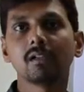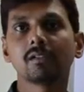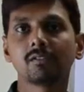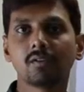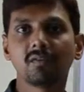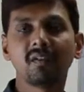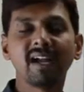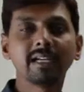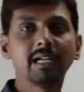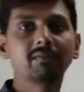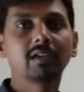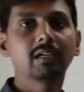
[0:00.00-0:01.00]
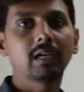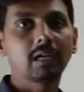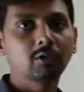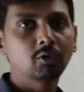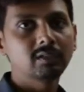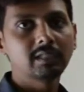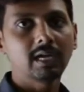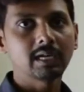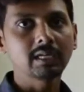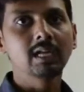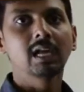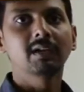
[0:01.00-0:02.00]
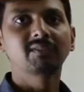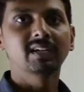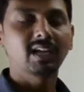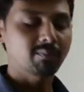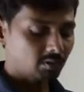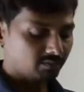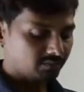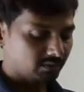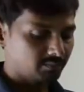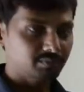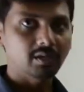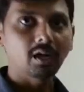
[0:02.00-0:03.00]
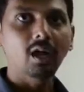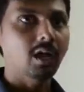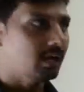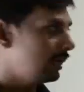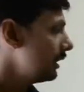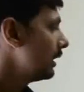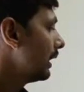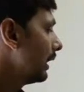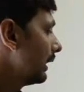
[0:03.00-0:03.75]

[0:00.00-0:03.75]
So finally we conclude that the number of terms are